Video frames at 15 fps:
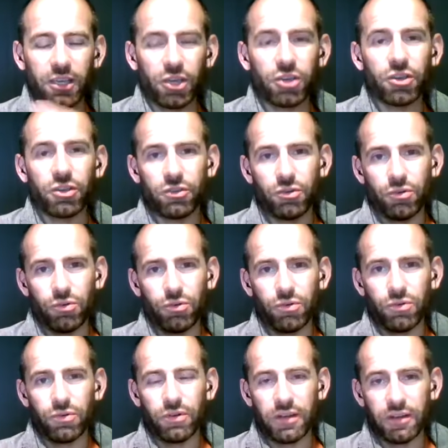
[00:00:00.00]
You could
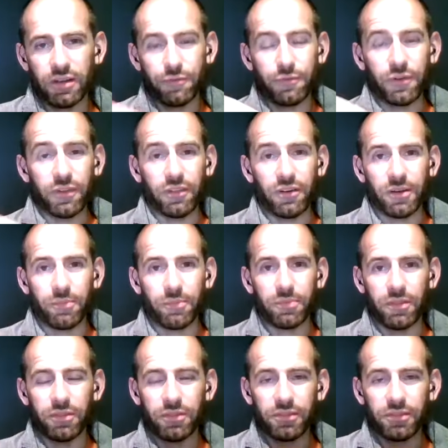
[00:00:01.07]
go further up